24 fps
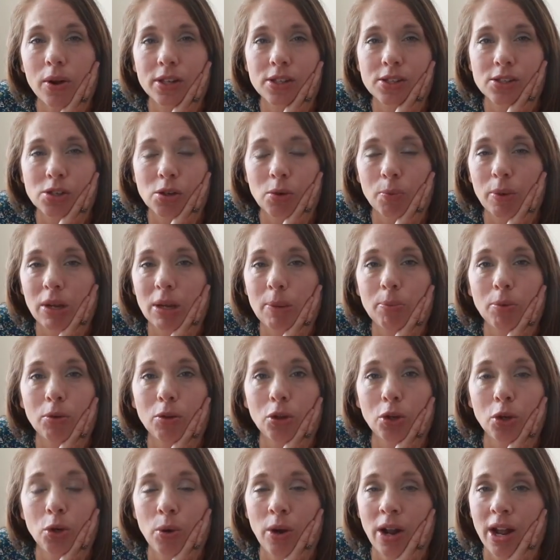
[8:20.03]
And so
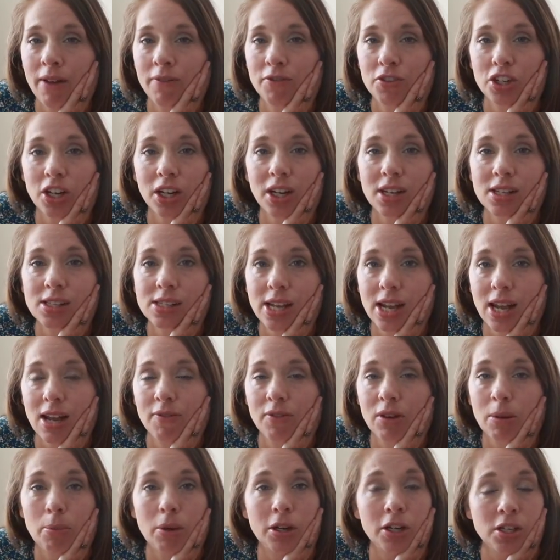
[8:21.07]
people who have chickens have
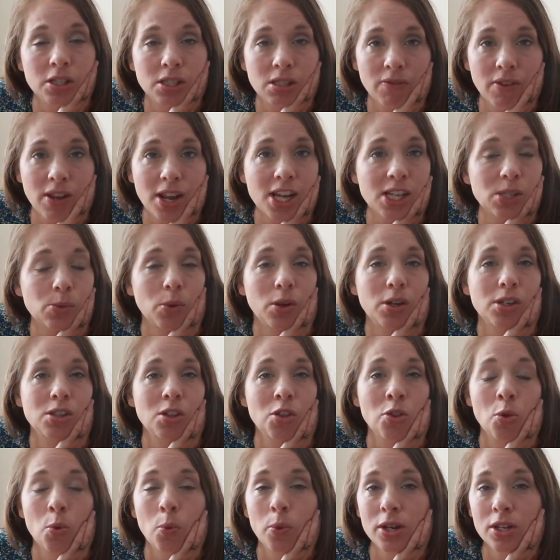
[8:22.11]
an abundance of eggs, whereas
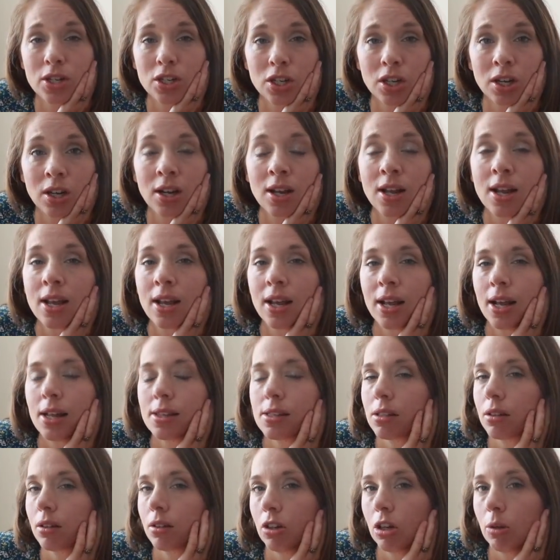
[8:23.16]
in the winter,
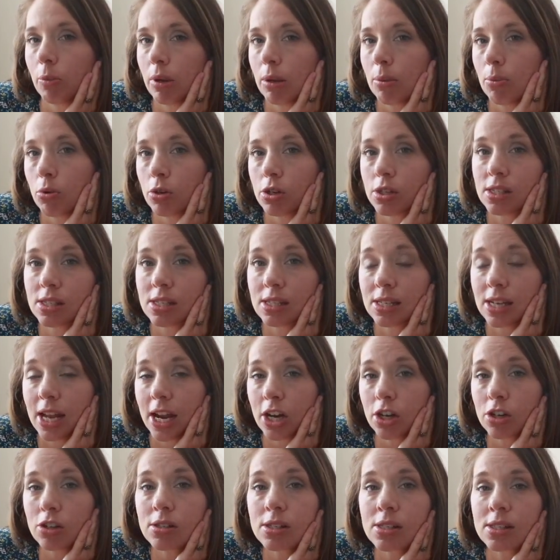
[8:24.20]
it's a little bit more
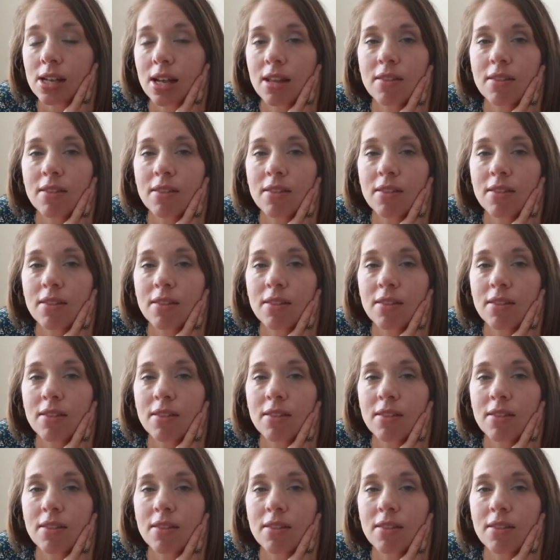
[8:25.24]
scarce.